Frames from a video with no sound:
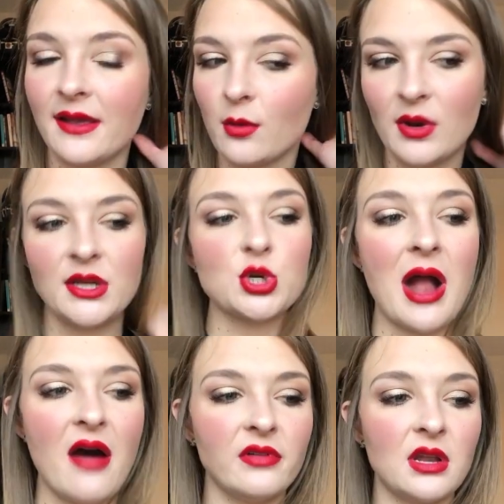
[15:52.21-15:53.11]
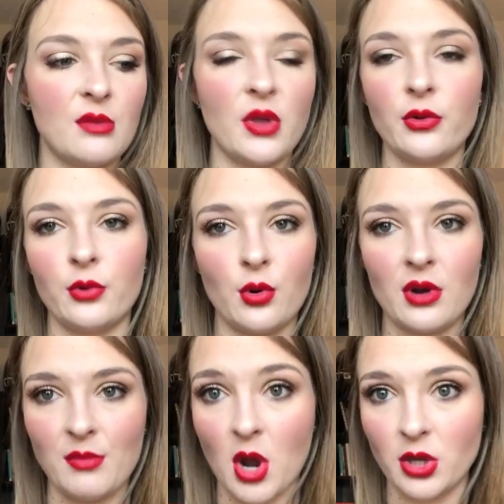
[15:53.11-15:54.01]
Like when I travel and I'm on the
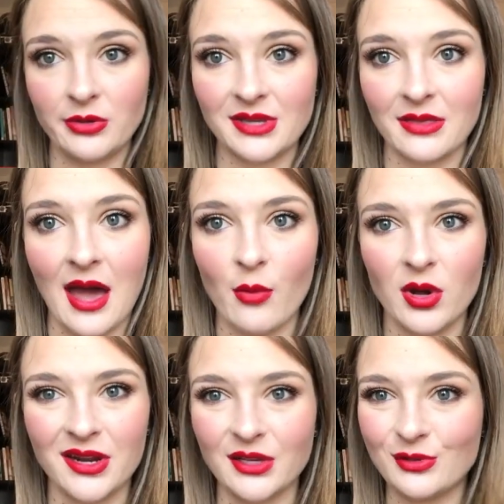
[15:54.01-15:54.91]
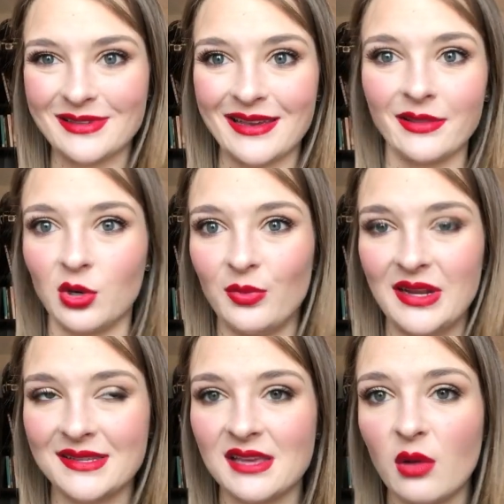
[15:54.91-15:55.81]
road, I'm not using that one. I use like little
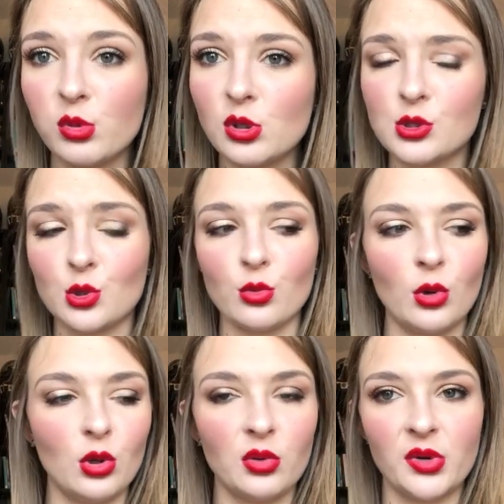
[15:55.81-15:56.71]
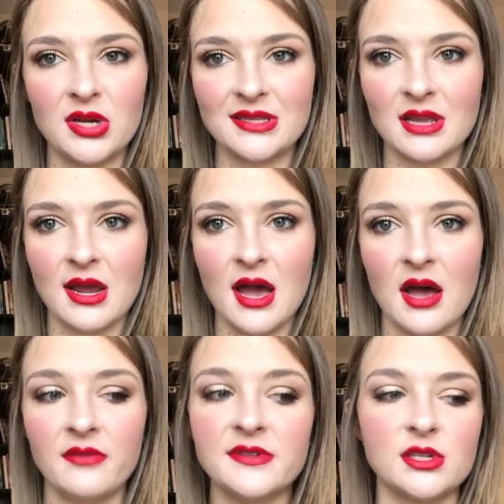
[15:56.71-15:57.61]
mini samples or roller balls that I
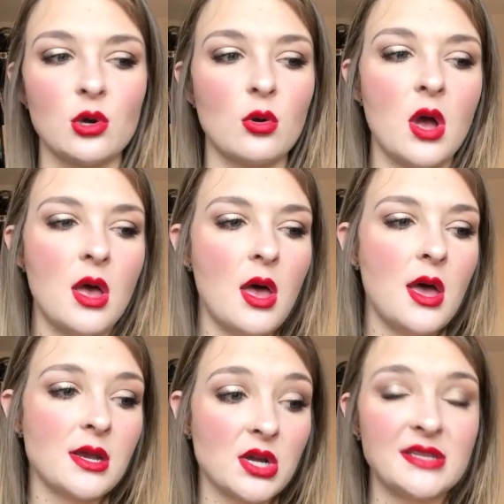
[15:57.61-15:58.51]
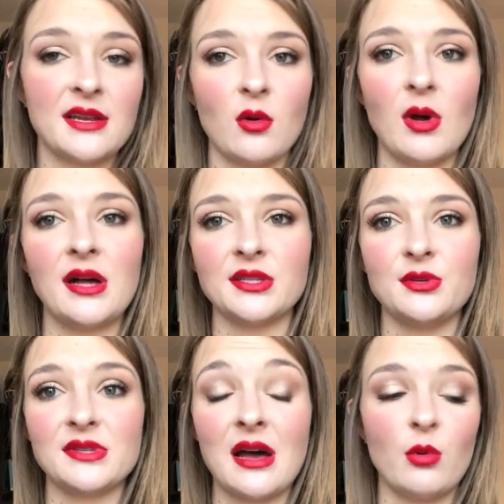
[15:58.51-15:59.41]
have. So it's going to take a while
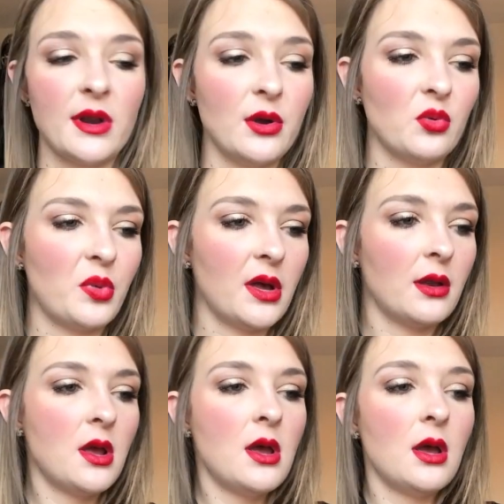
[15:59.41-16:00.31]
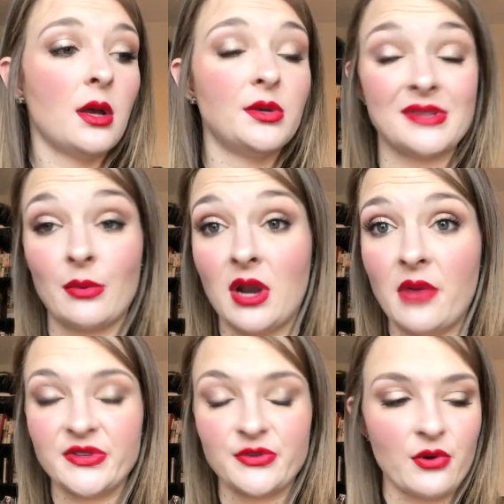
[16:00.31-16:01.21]
to use that one out, but use that one
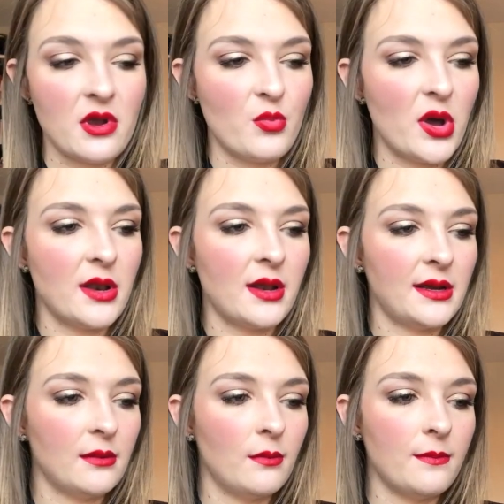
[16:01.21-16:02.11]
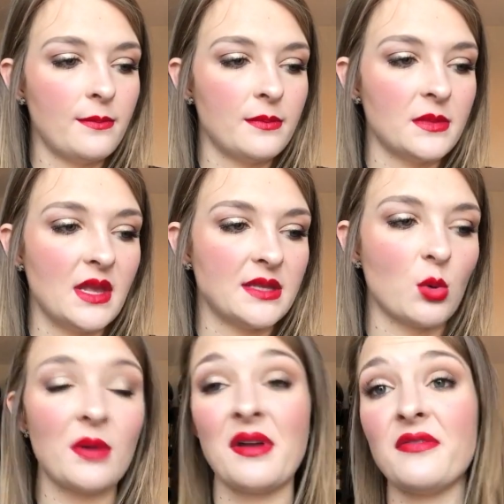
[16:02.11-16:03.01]
sorry. But it's
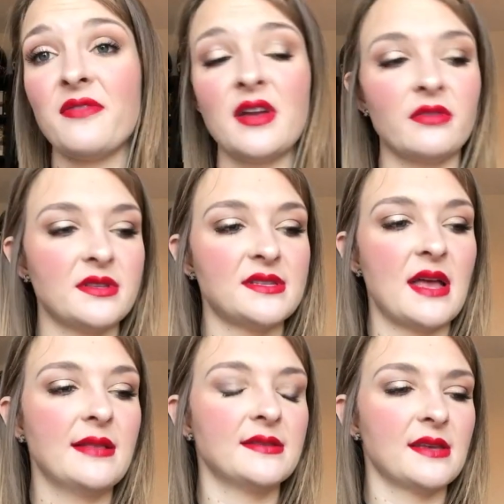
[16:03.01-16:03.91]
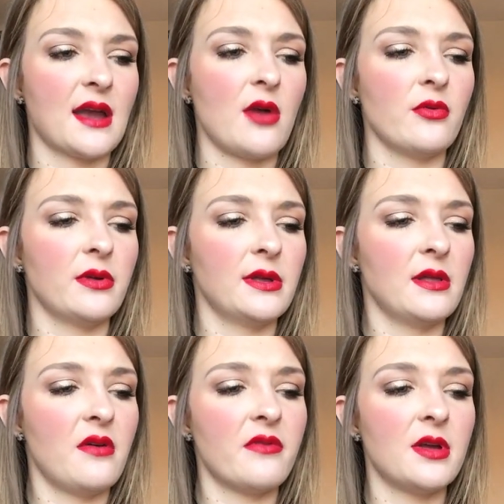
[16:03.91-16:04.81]
one of my favorite scents. Like I really
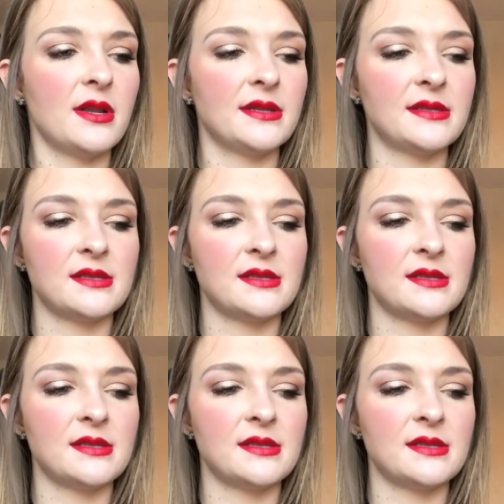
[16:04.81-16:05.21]
love it.